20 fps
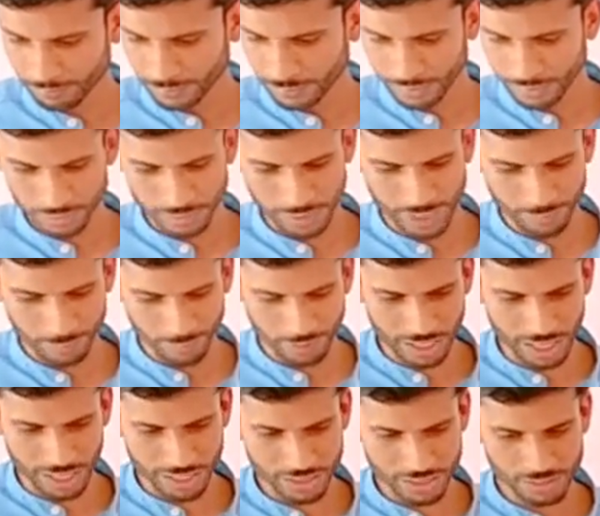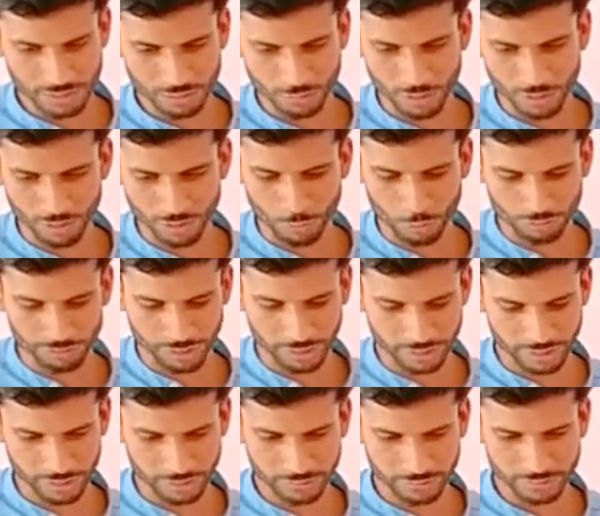Let me write one more
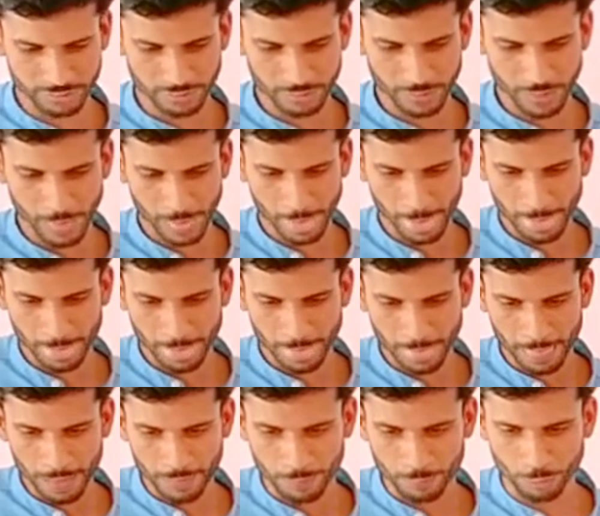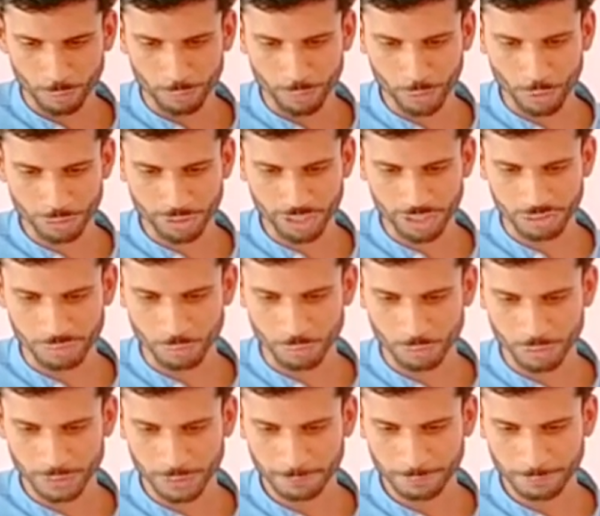sentence from your textbook.